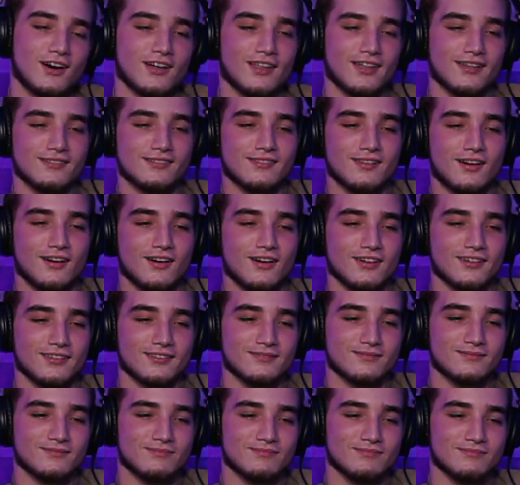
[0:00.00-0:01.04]
Oh, that's not what hard.
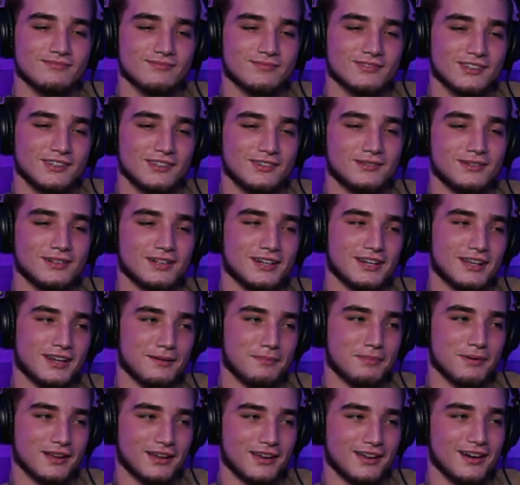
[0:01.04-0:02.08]
Are you picking? You yeah.
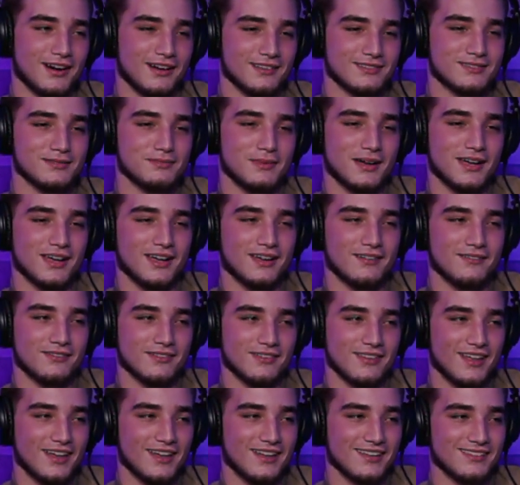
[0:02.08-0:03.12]
need to put a gun to my head
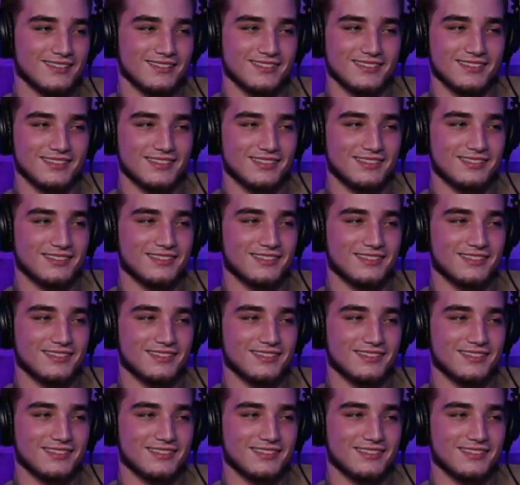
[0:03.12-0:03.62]
for that.